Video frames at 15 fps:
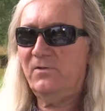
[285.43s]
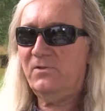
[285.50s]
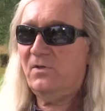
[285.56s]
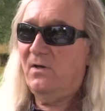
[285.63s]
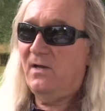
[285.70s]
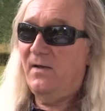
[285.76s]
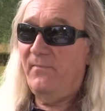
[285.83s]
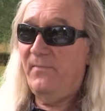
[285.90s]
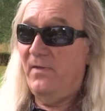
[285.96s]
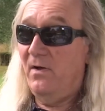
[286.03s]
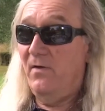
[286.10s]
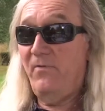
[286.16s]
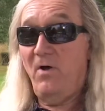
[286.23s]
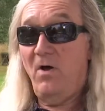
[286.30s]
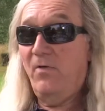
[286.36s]
So
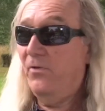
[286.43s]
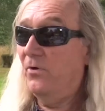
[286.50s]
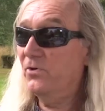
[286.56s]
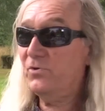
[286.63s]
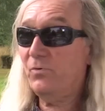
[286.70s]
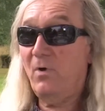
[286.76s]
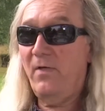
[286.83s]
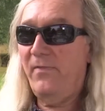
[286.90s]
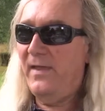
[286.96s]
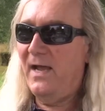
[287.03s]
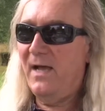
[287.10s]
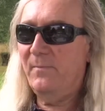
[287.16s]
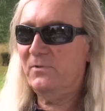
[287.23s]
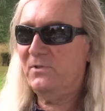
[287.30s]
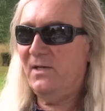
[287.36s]
those are all the
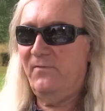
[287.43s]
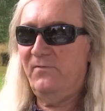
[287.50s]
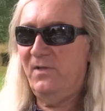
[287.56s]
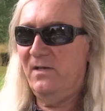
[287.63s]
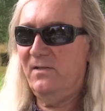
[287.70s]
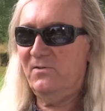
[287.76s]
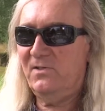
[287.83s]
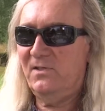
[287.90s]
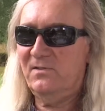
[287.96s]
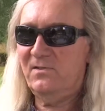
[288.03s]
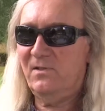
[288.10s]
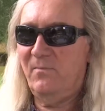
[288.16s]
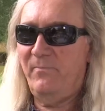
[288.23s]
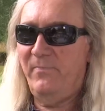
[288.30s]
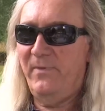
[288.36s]
albums I've done since
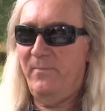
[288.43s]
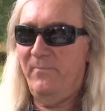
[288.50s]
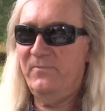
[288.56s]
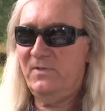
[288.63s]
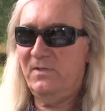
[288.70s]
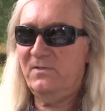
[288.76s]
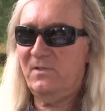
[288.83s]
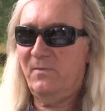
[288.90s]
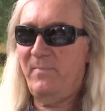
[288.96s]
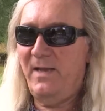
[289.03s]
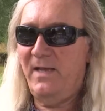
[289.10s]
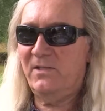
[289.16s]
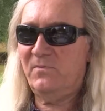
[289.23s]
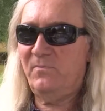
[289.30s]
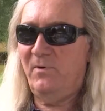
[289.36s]
the
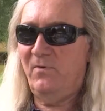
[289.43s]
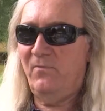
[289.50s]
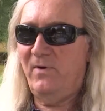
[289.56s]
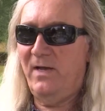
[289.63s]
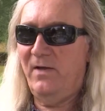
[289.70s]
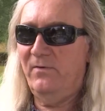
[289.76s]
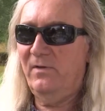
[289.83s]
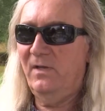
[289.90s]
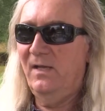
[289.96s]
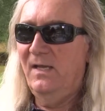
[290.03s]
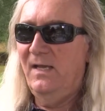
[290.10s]
band's been around.